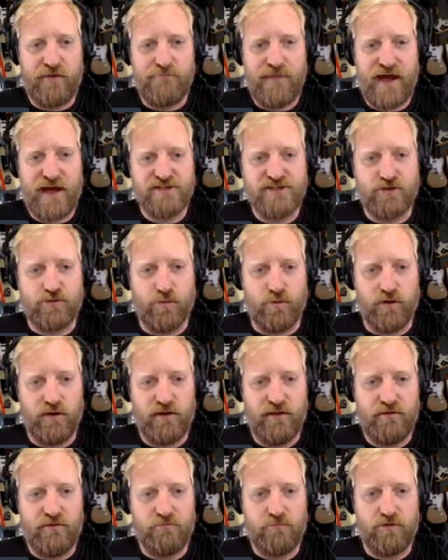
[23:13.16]
magic one
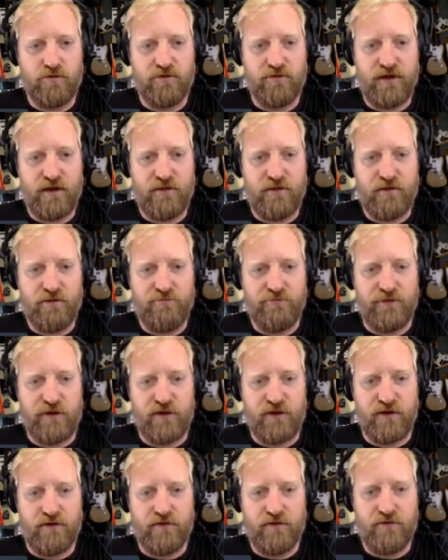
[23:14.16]
that you burned down in the
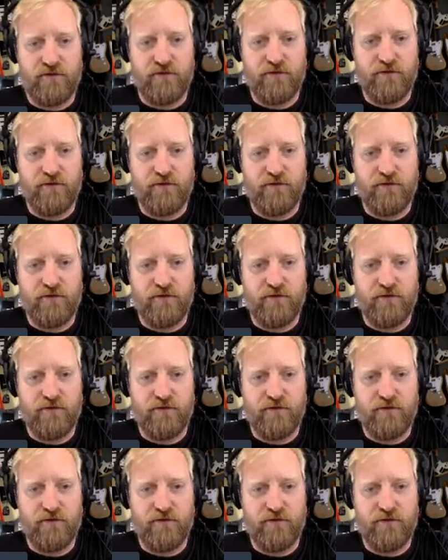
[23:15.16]
fire.